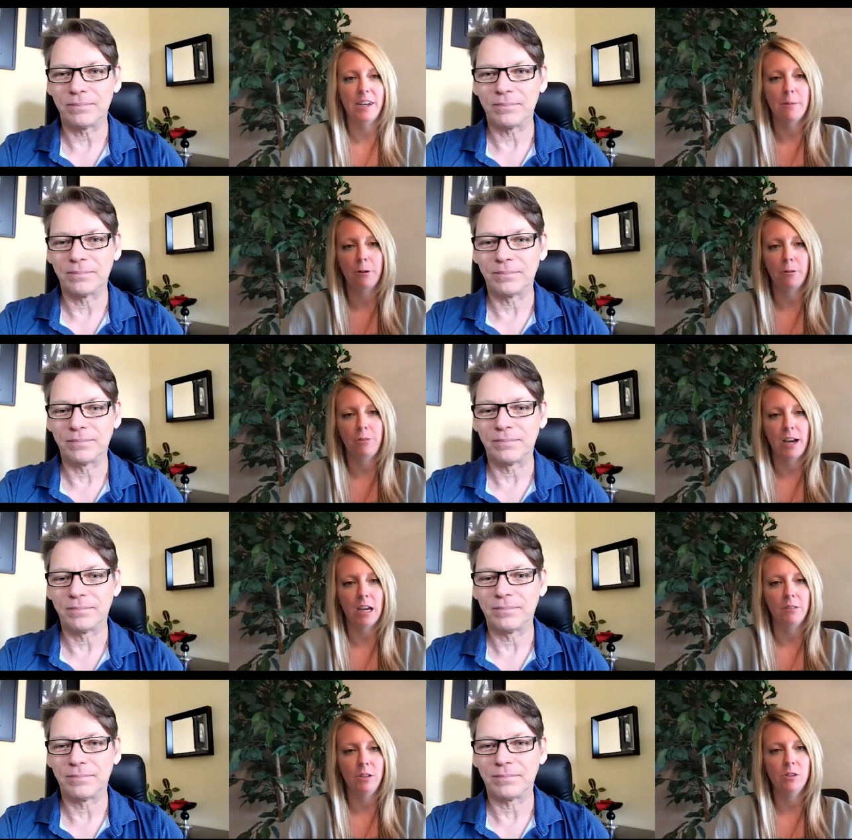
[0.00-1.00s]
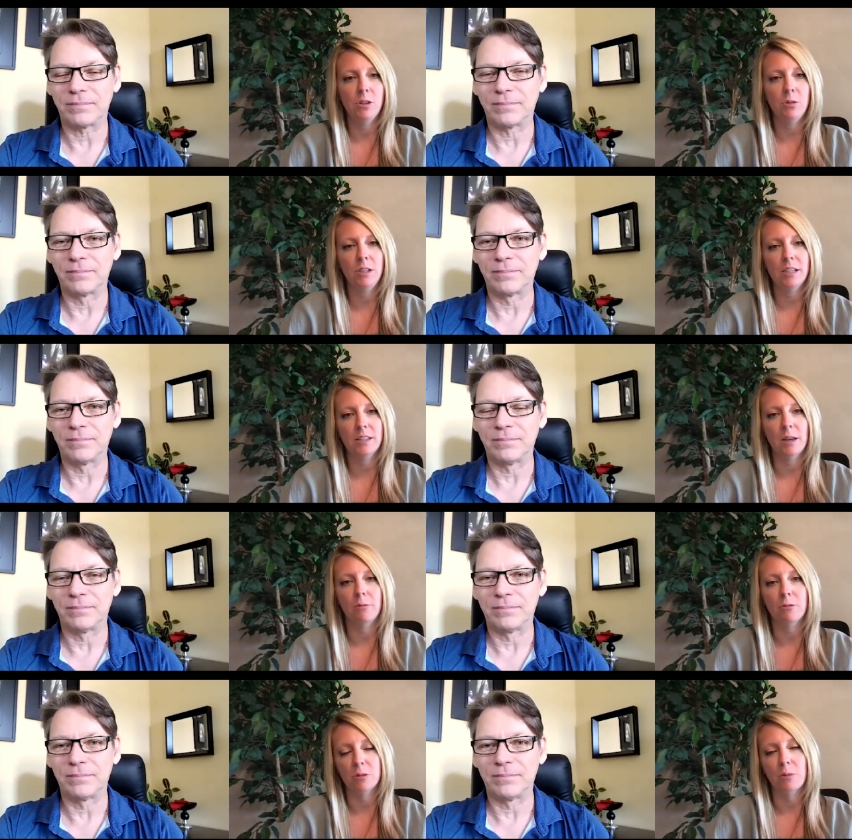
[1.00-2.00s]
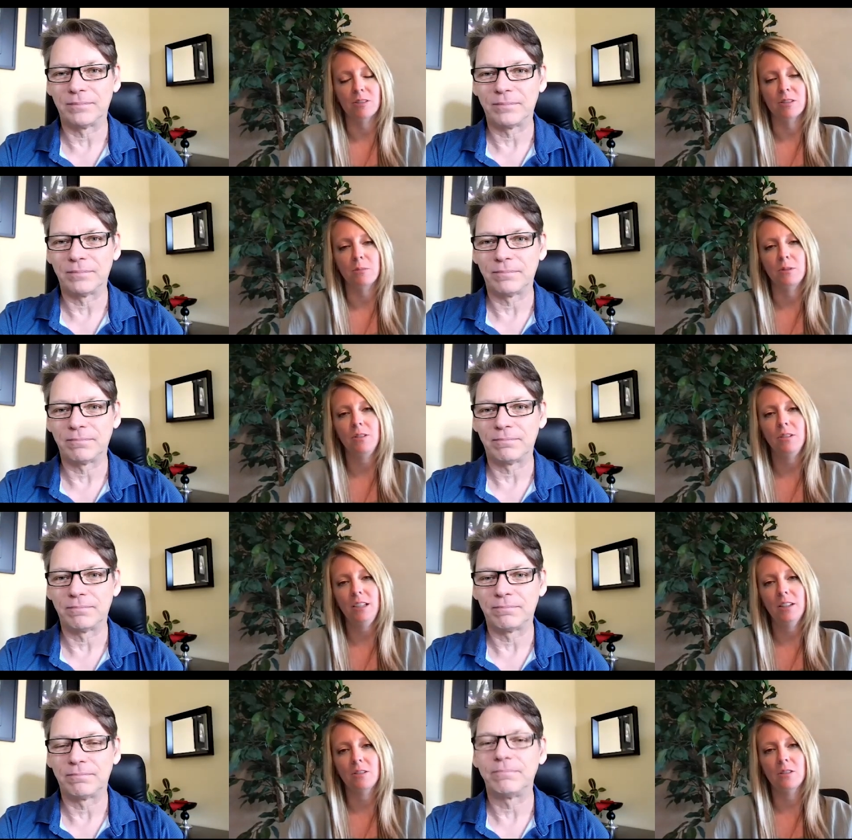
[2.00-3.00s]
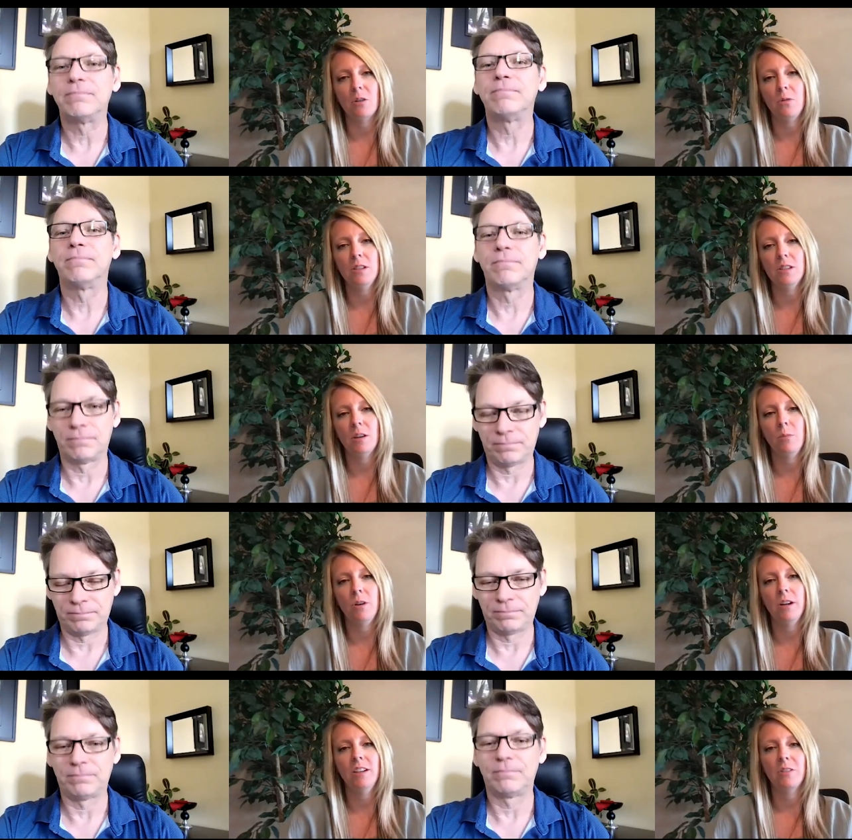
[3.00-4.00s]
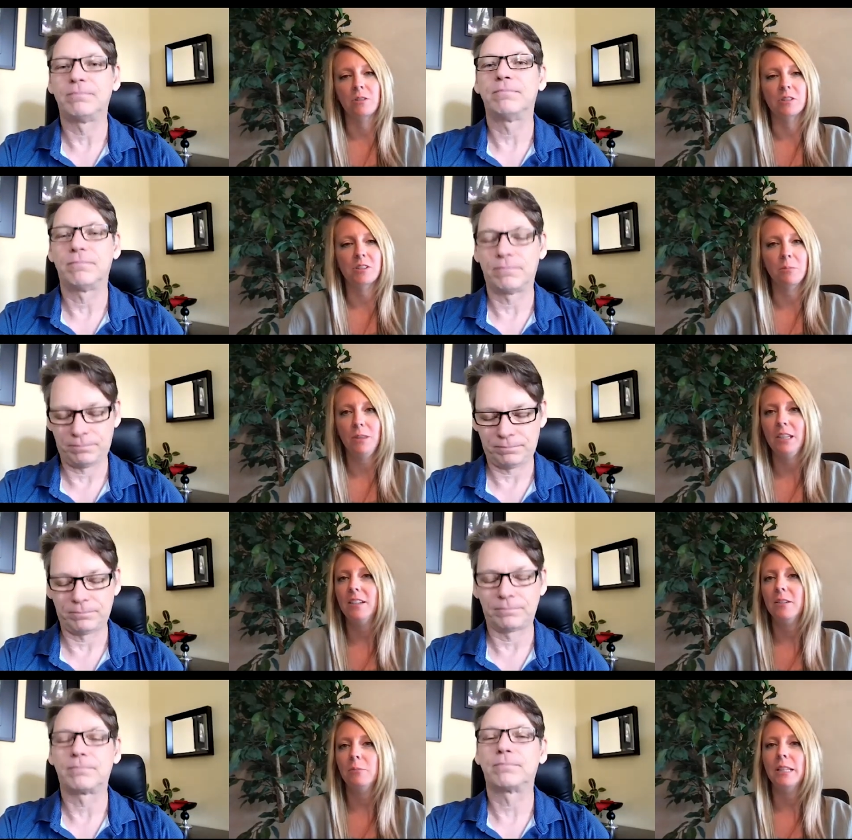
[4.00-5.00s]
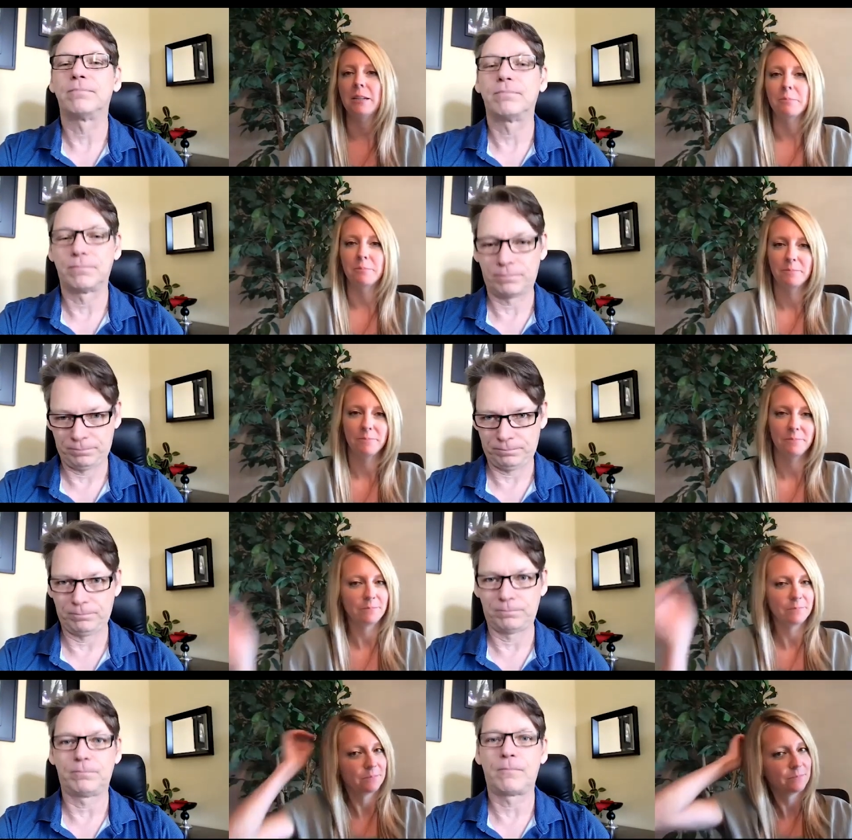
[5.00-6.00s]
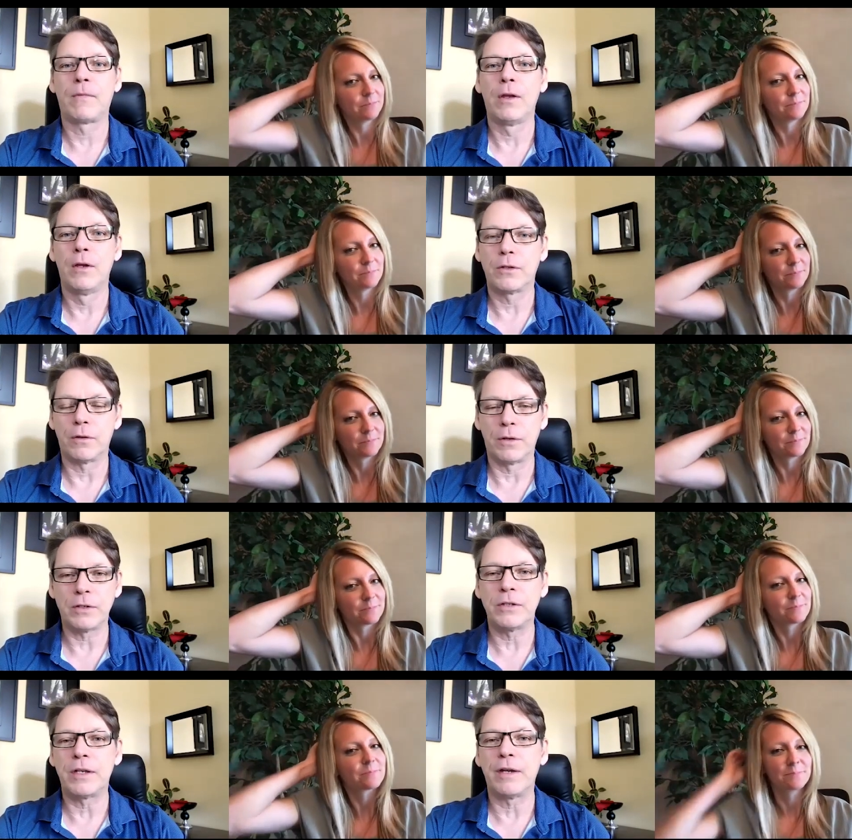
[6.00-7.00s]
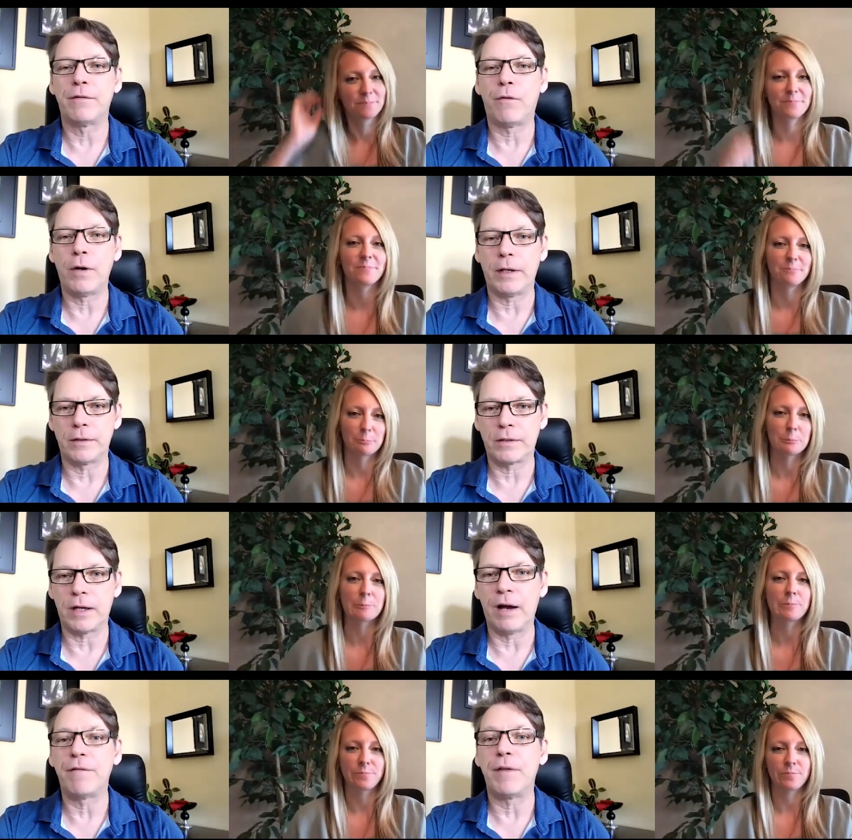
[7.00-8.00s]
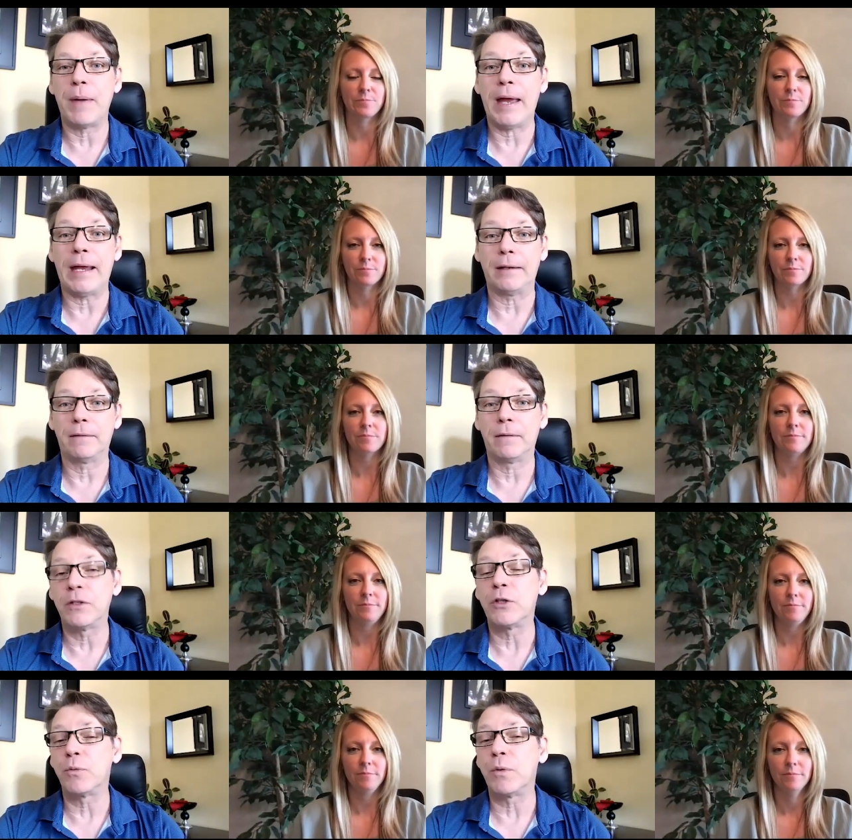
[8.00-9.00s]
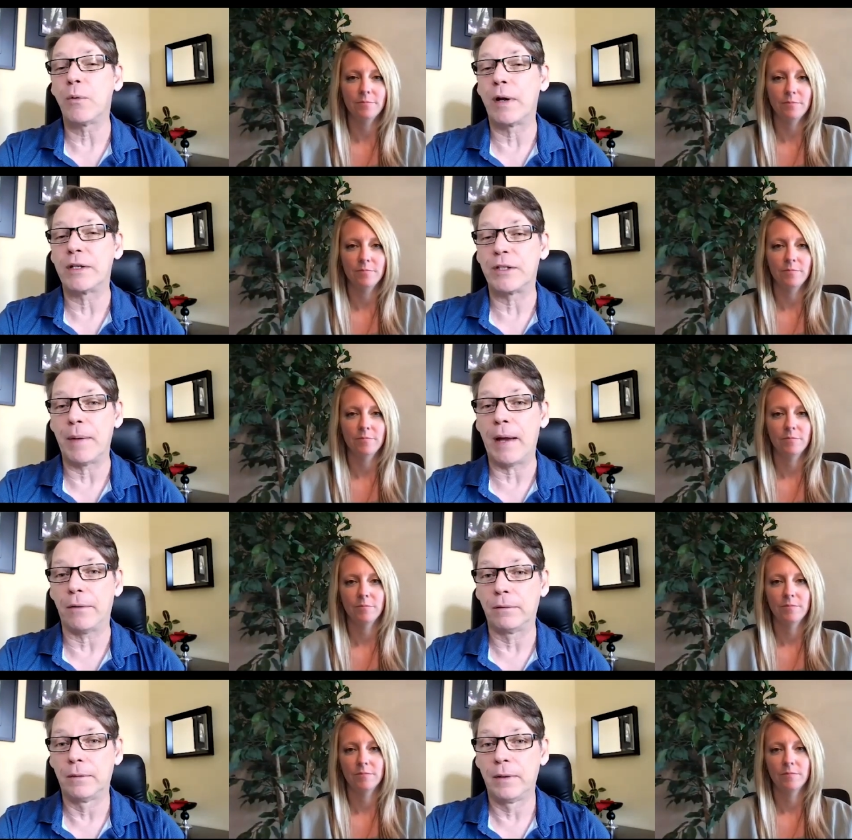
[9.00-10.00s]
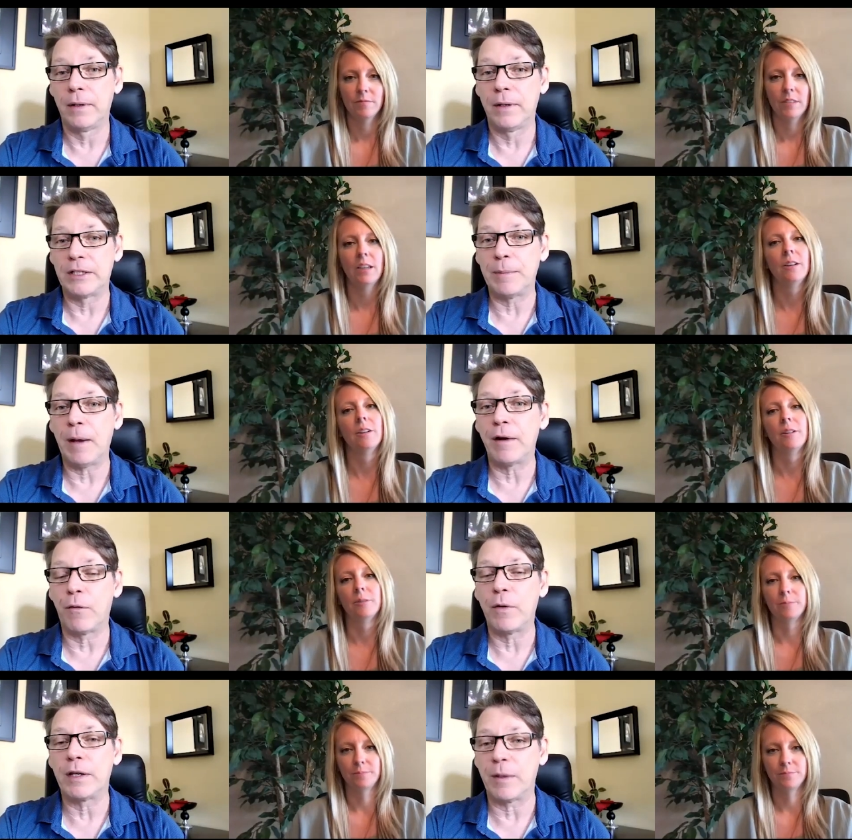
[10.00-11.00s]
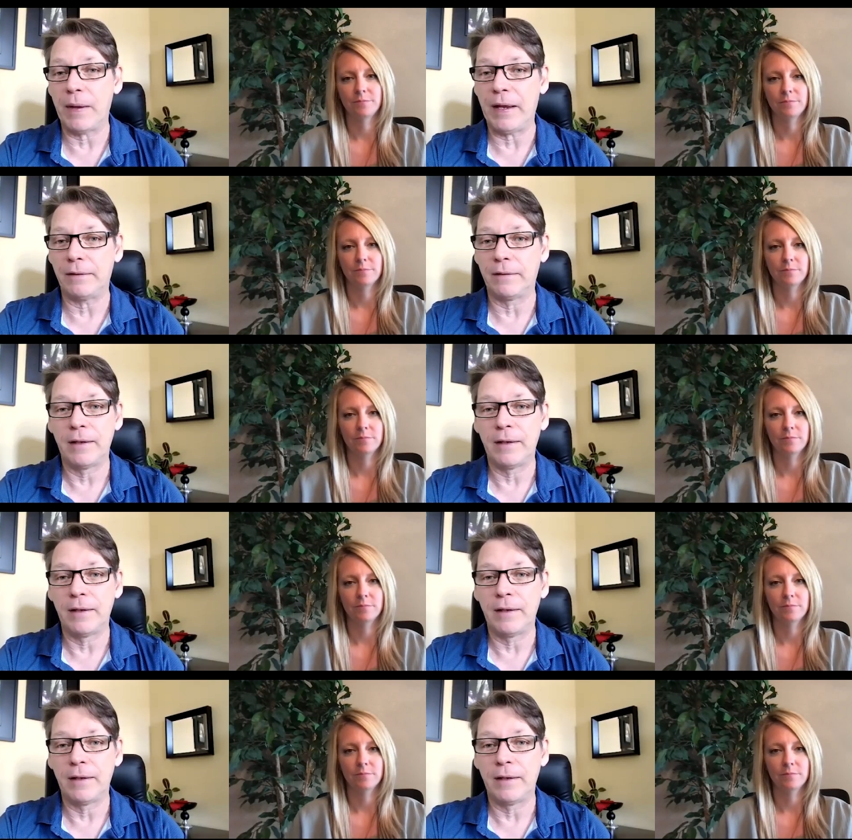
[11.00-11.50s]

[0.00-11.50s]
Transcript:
Speaker 1: number five you don't accept responsibility there's always someone or something to blame
Speaker 2: mm-hmm. so this is the avoidance of the pain this is really what it's about it's about mm-hmm. avoiding the pain.